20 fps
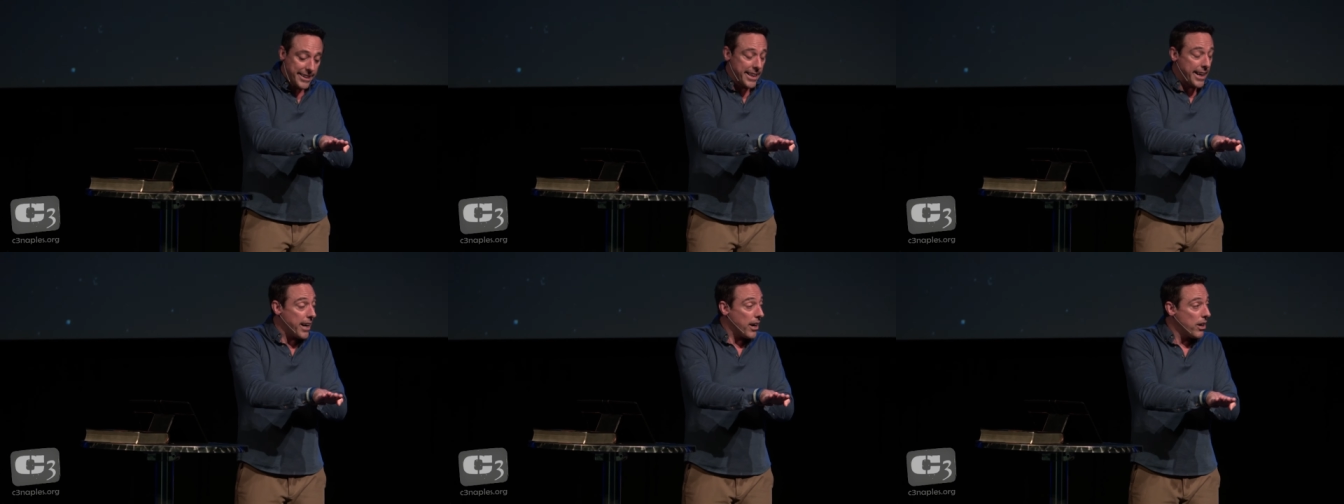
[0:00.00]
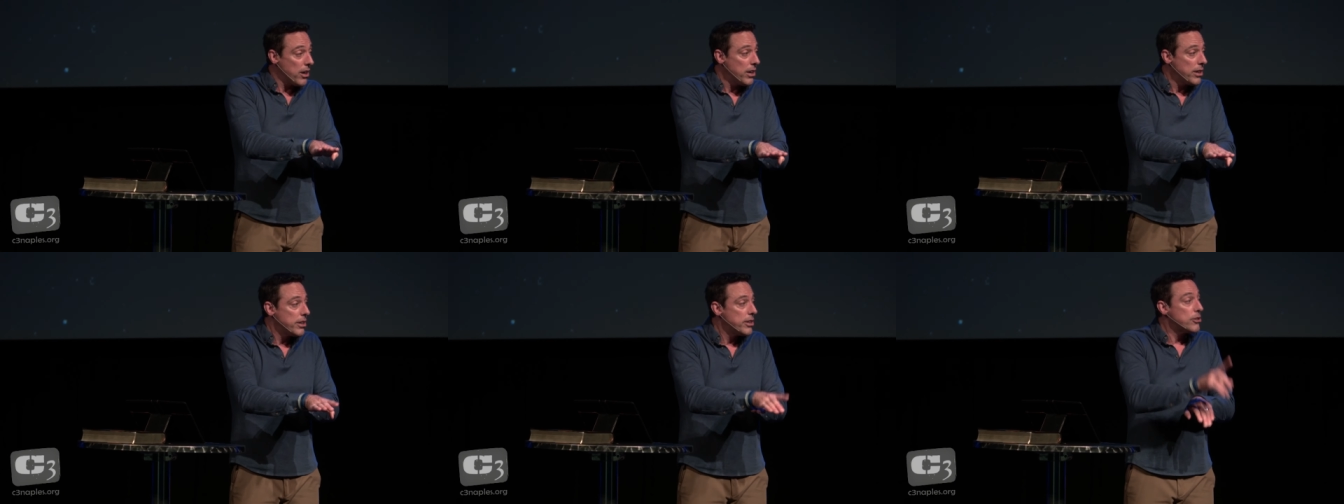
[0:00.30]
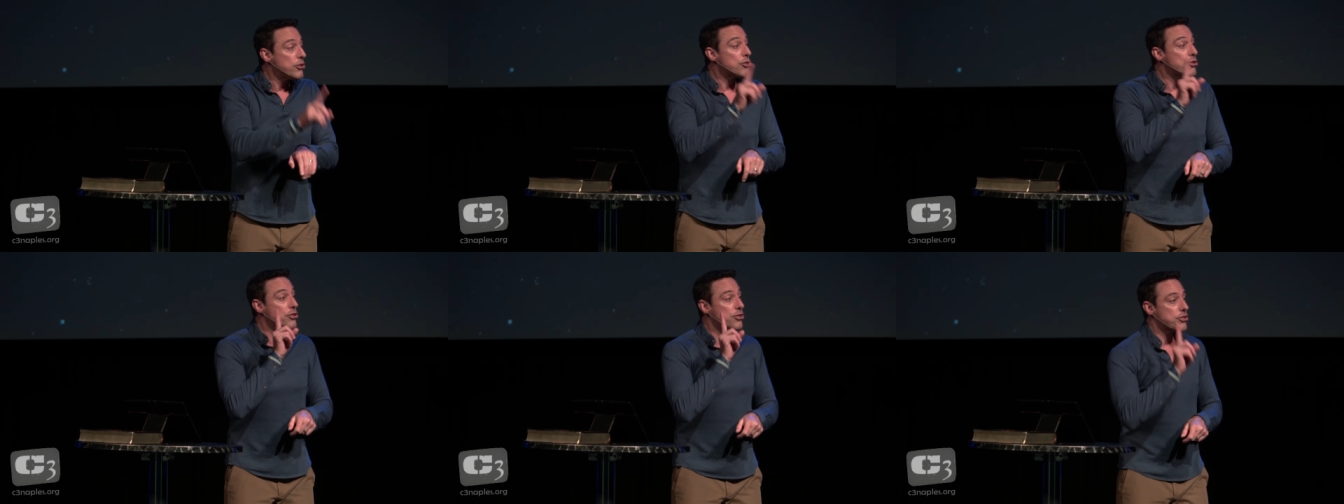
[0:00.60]
there,
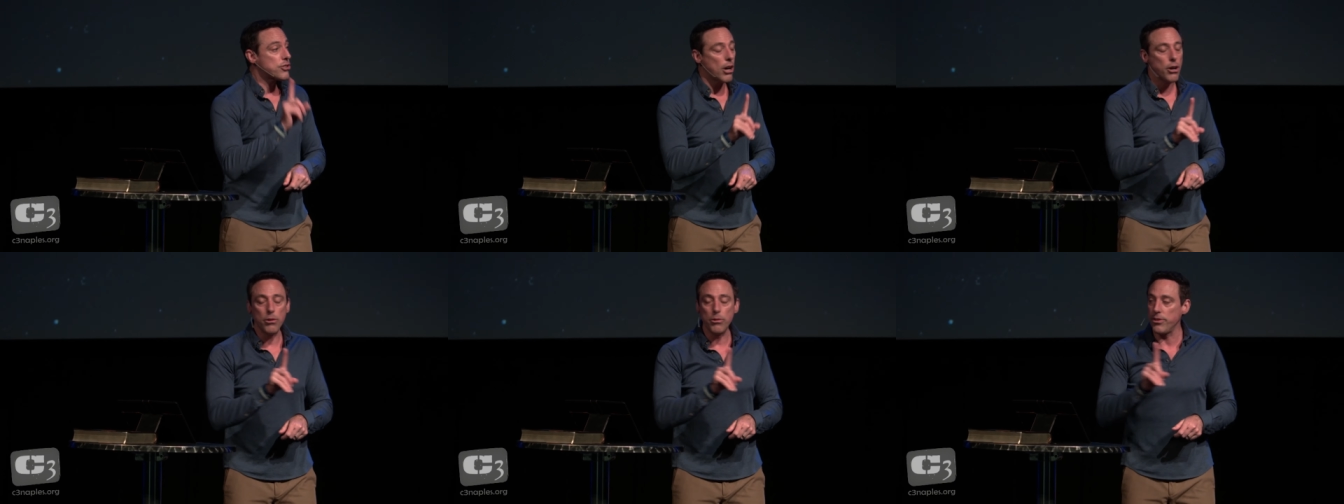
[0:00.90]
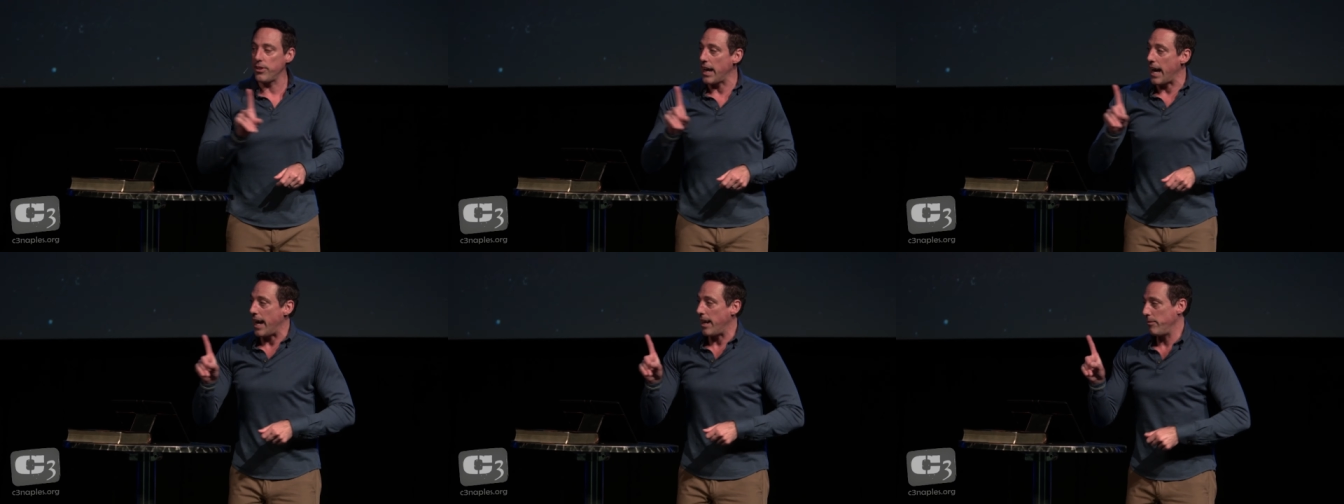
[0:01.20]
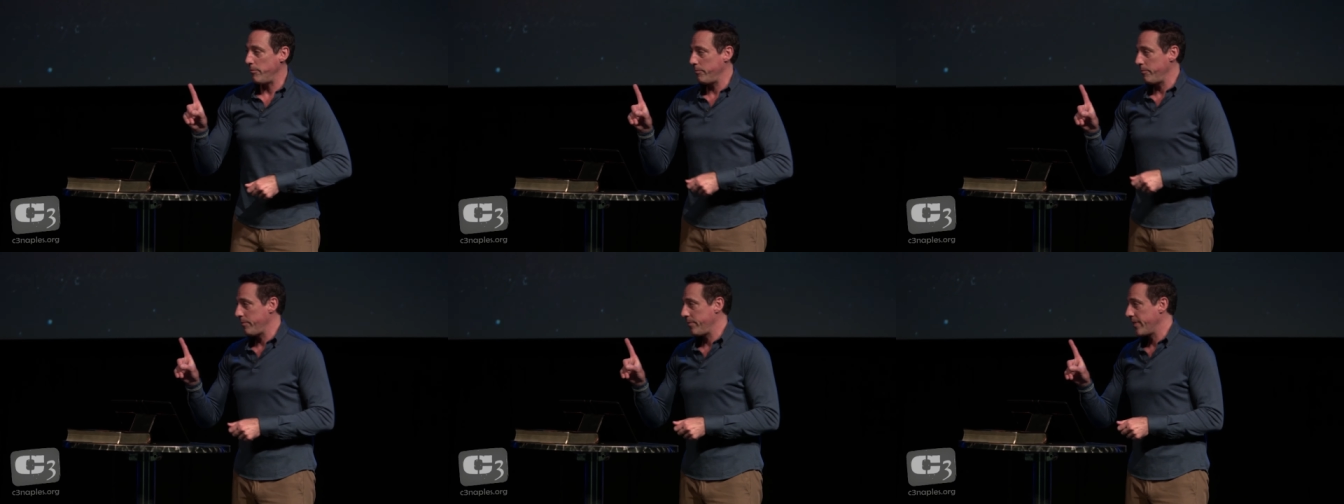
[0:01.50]
so that
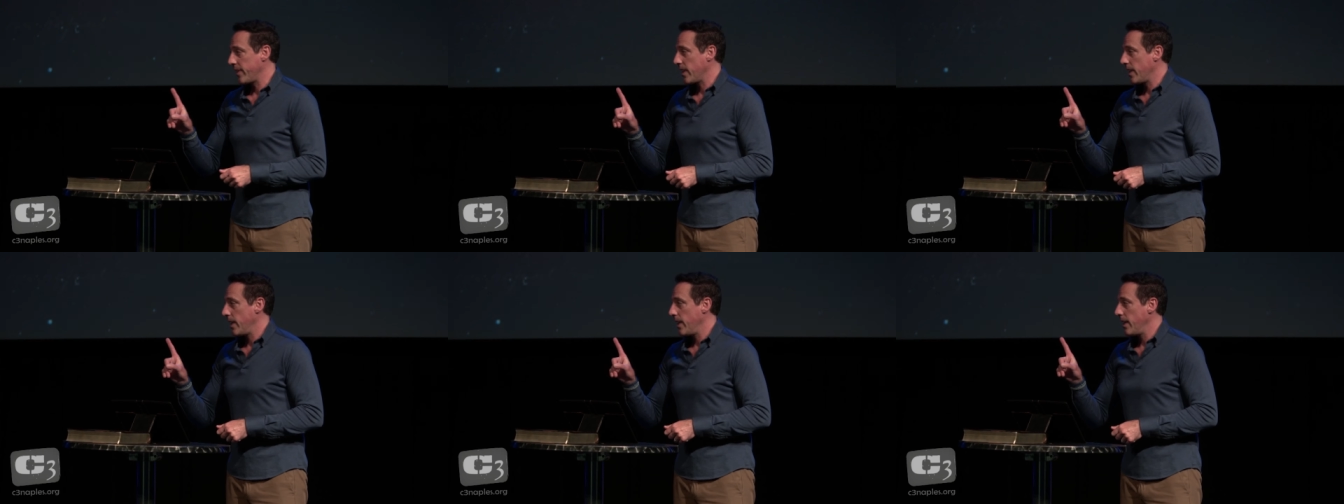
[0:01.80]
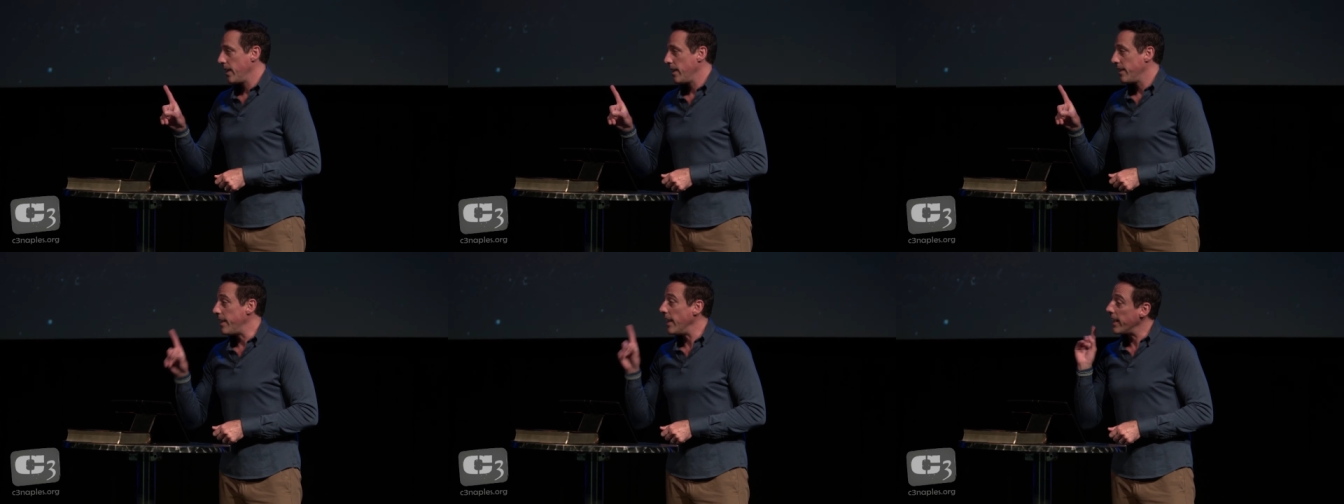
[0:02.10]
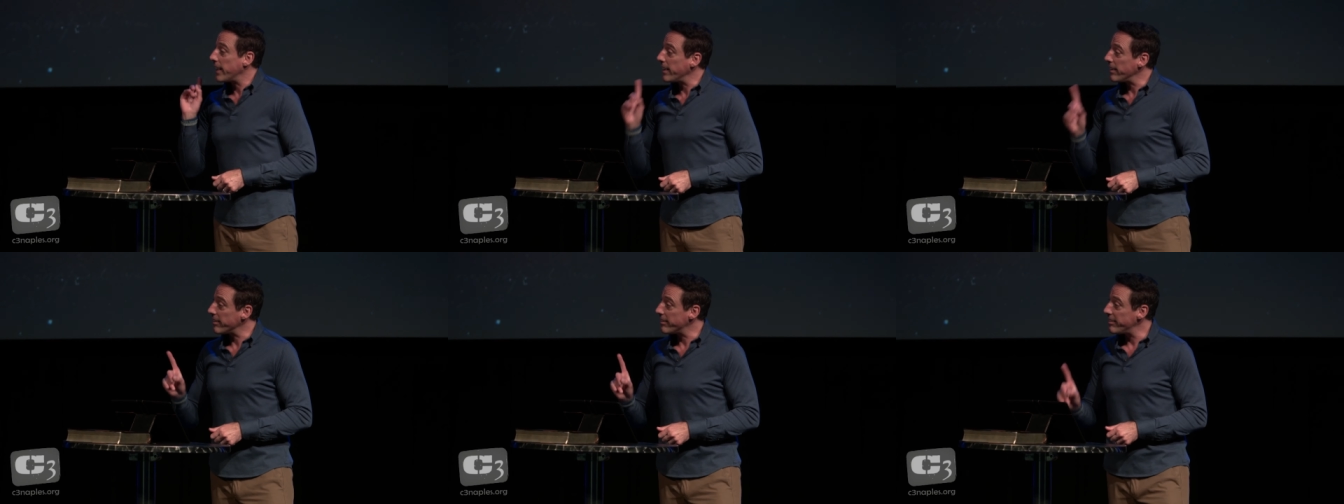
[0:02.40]
they
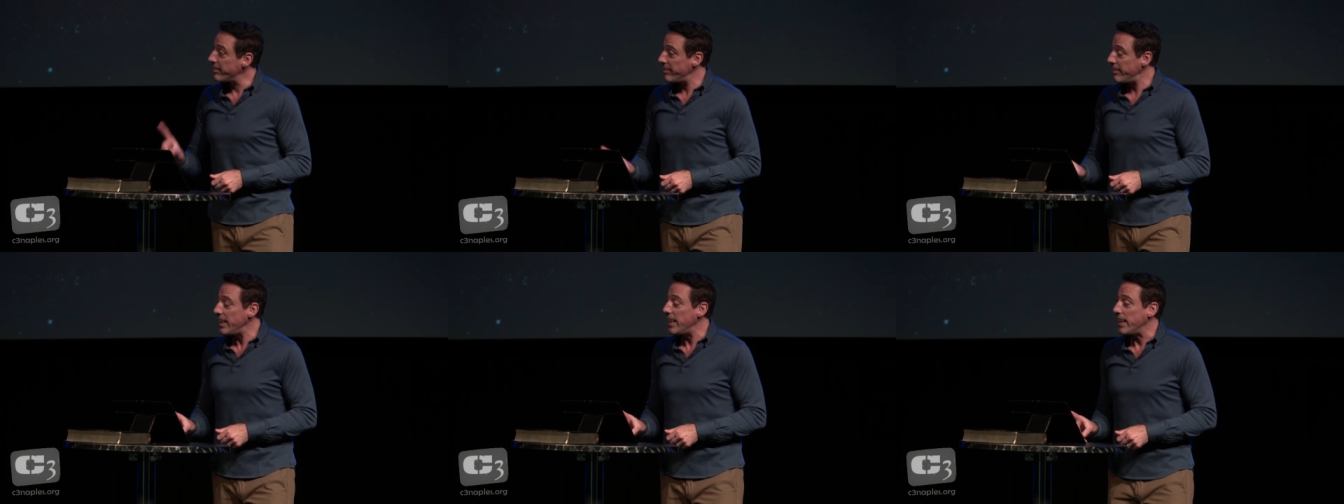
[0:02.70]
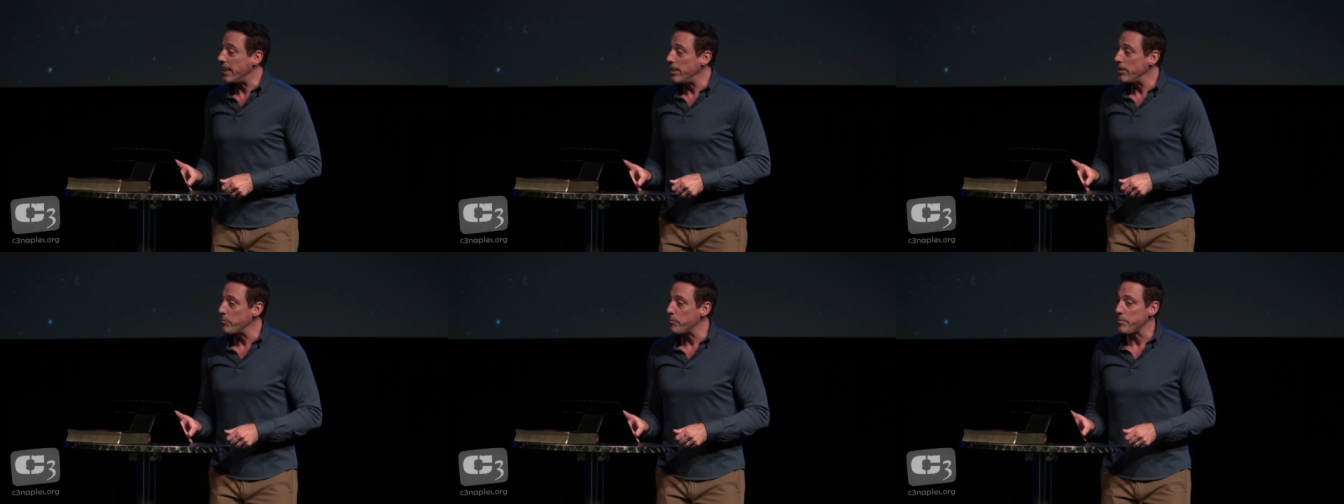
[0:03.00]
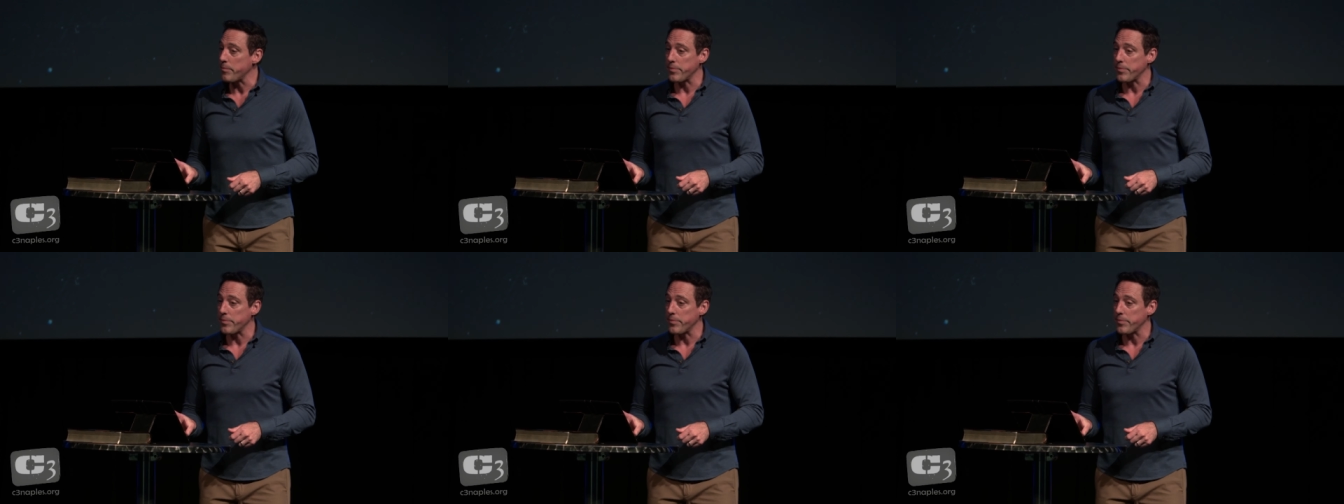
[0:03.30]
can see